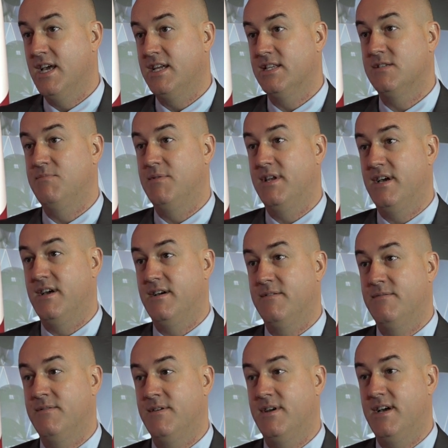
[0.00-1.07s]
It's been a,
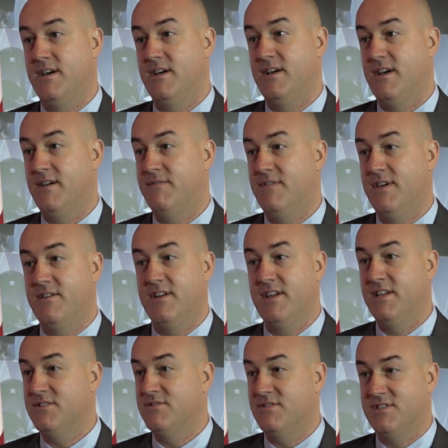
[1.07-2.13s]
a, a very
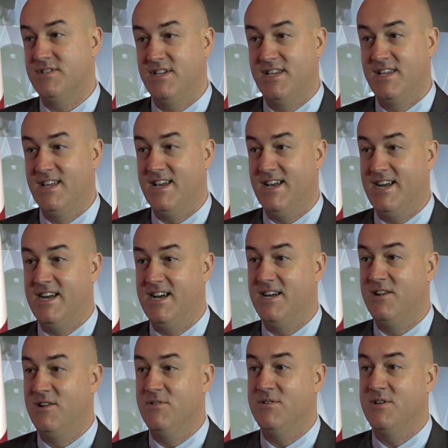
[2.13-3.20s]
interesting uh,
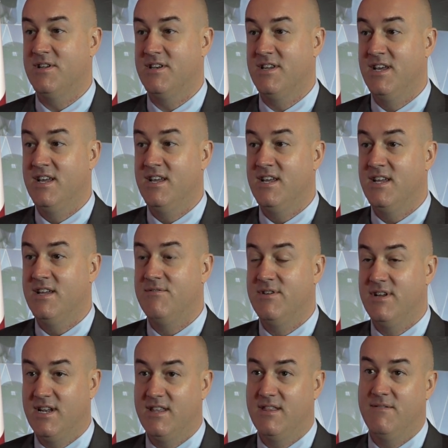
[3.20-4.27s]
look at
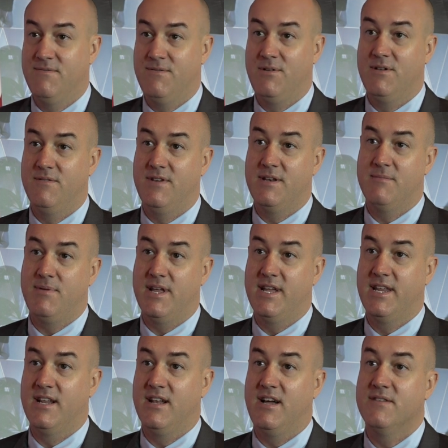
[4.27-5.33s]
really the full event
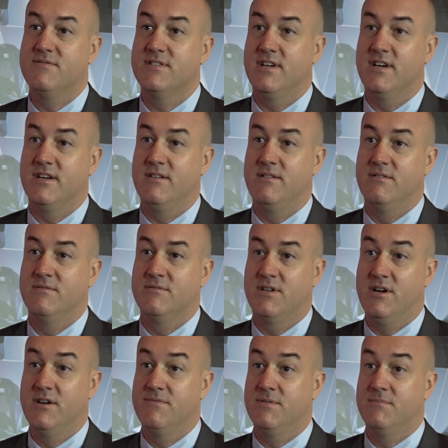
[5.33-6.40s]
planning life cycle,
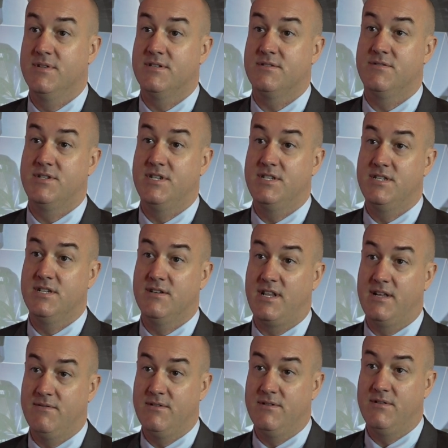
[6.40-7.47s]
going from the strategic
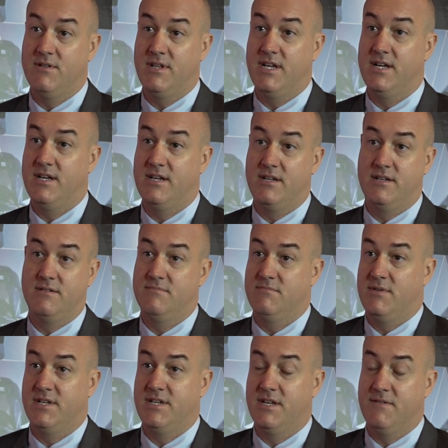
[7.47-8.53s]
level uh,
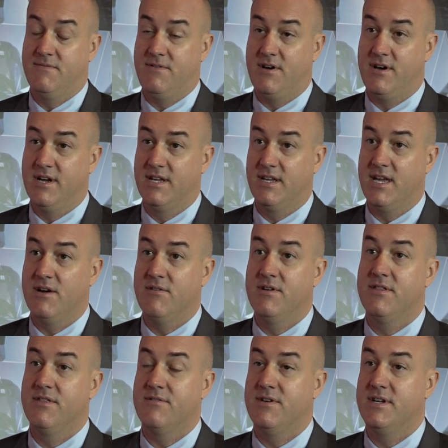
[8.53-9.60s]
identifying
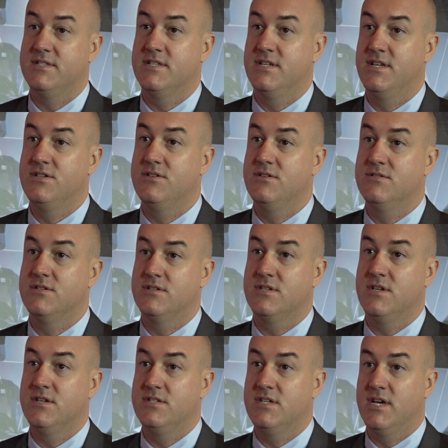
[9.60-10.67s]
current threats and issues
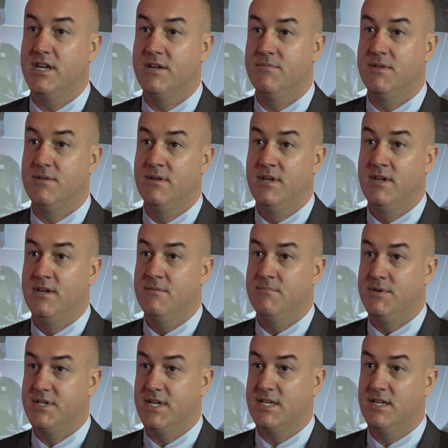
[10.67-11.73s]
associated with
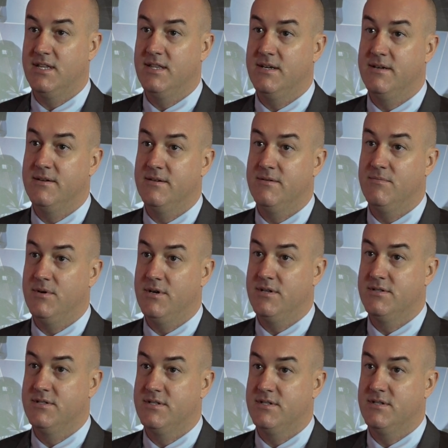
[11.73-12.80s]
protecting the
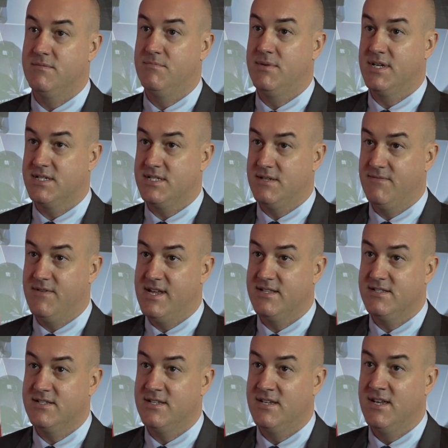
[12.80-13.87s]
world's biggest
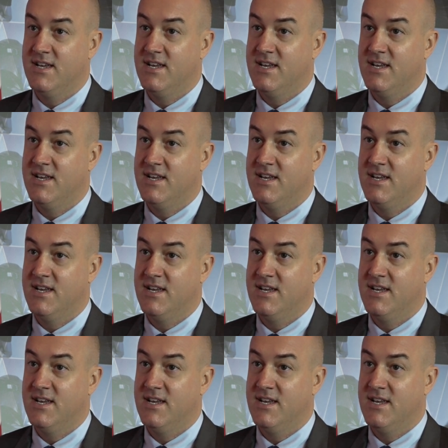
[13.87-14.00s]
events.